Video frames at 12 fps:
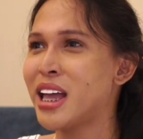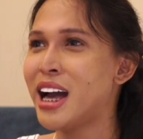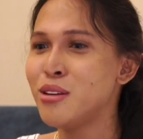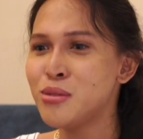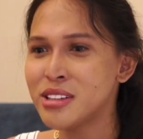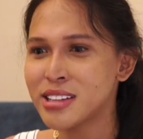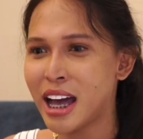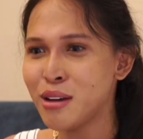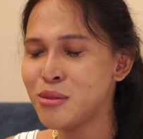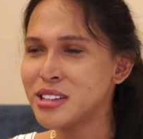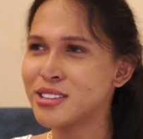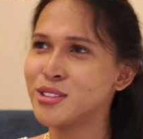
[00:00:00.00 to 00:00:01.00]
I
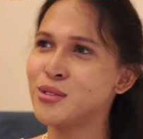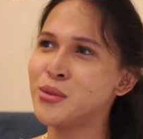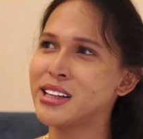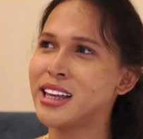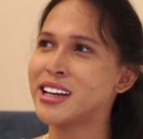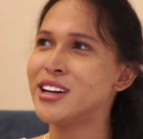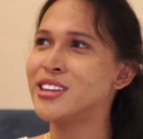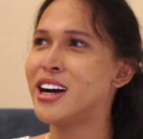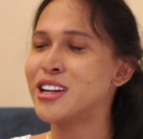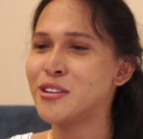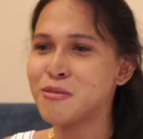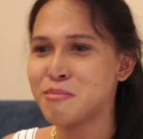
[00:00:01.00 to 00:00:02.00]
was doing like a
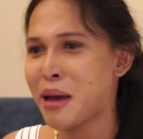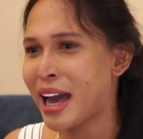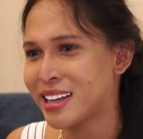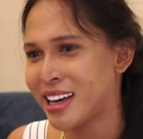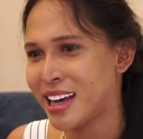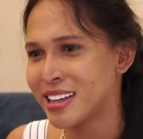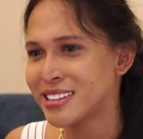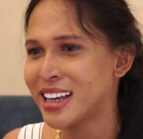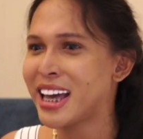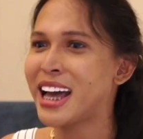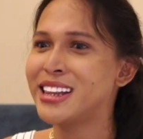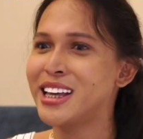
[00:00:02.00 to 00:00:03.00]
lot of packings.
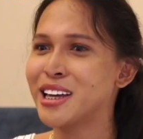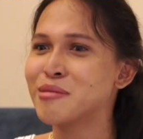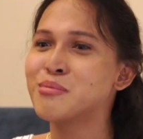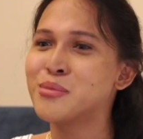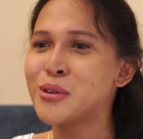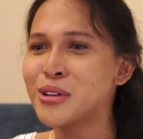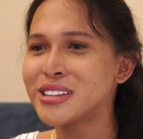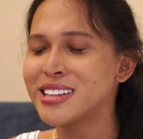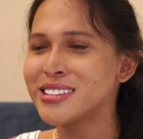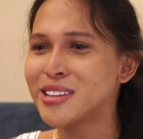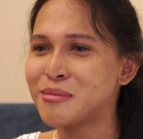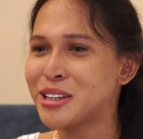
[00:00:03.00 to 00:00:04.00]
I had like boots
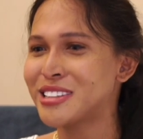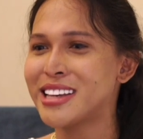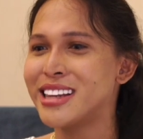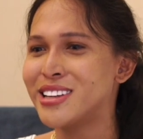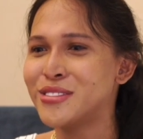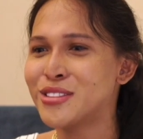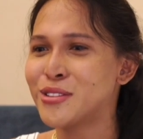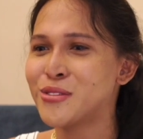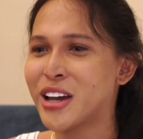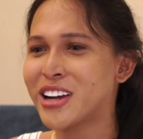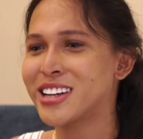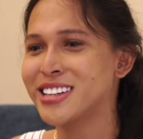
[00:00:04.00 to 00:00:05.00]
and stuff because I love to
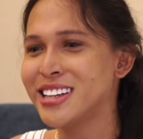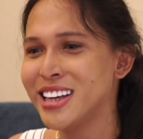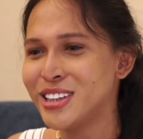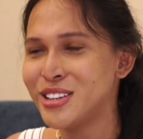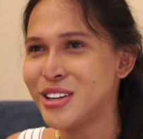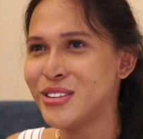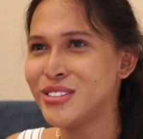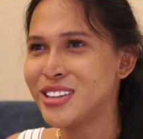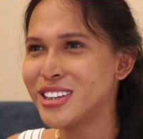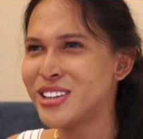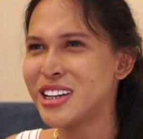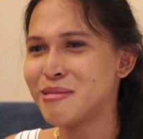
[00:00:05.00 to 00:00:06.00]
wear,
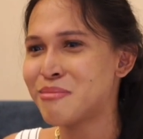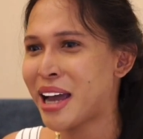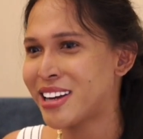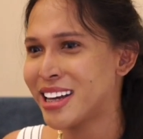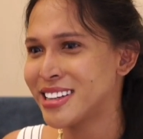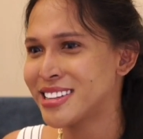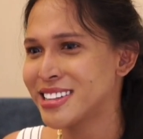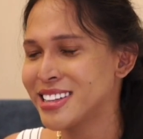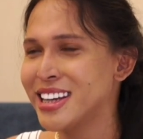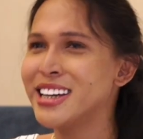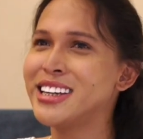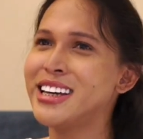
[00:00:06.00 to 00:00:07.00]
during Paris.
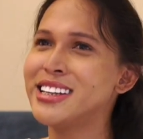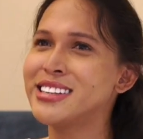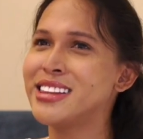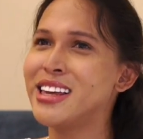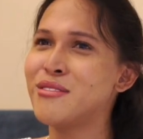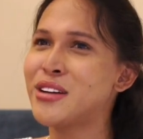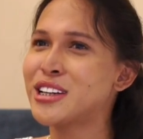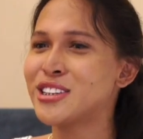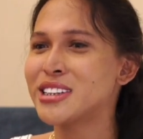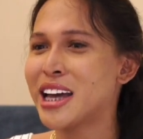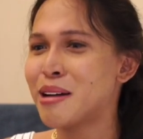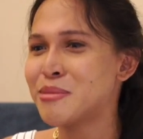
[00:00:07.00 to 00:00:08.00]
It's the
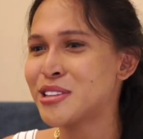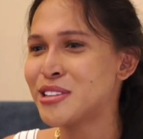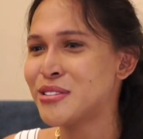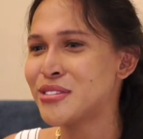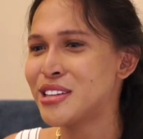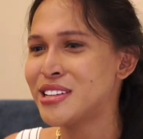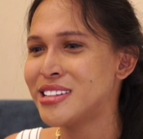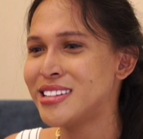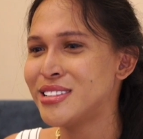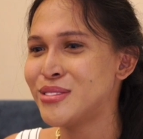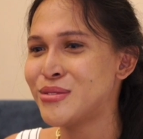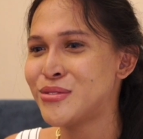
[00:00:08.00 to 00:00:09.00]
fashion capital of
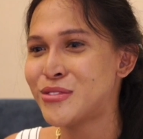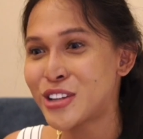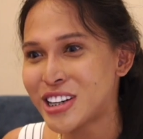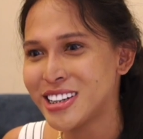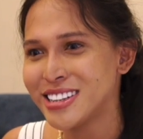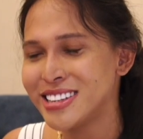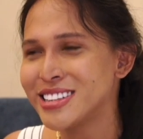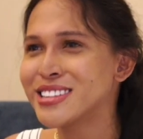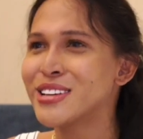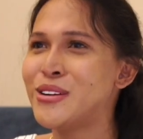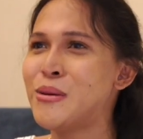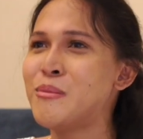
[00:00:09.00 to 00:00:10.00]
the world.
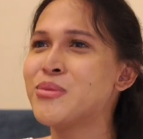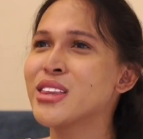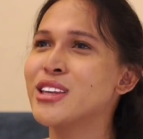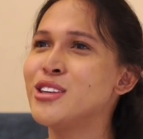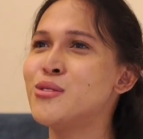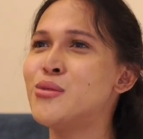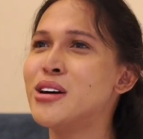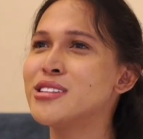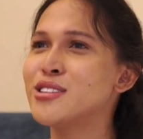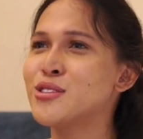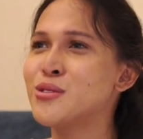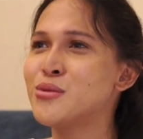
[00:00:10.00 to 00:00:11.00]
So you
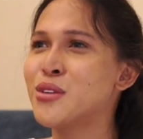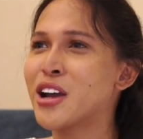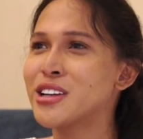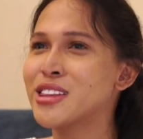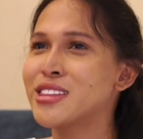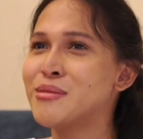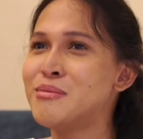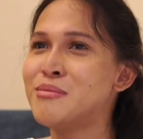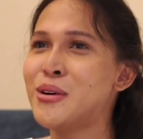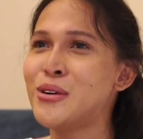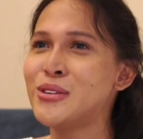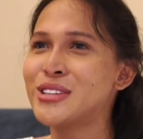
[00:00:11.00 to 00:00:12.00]
want to wear the
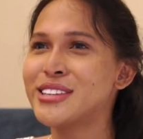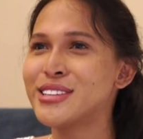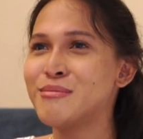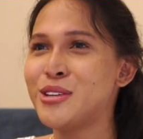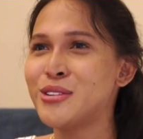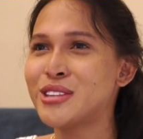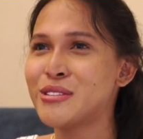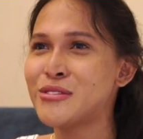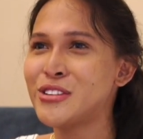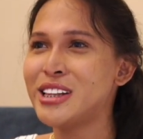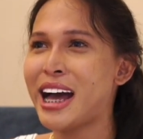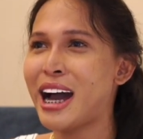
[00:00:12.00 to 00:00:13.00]
most
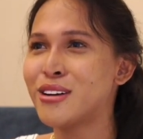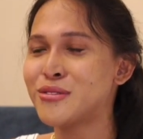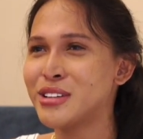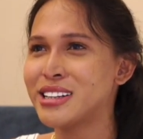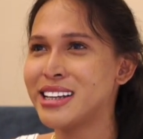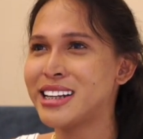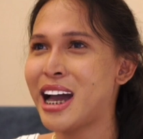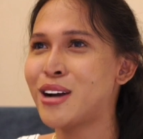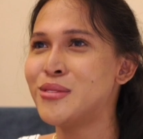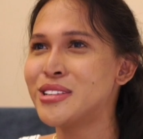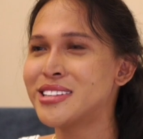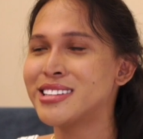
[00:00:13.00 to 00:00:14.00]
beautiful outfit. And
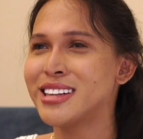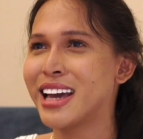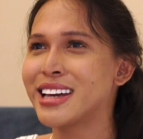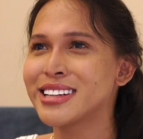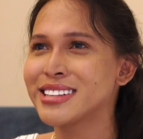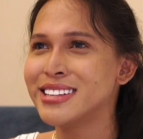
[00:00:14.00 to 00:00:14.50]
I was like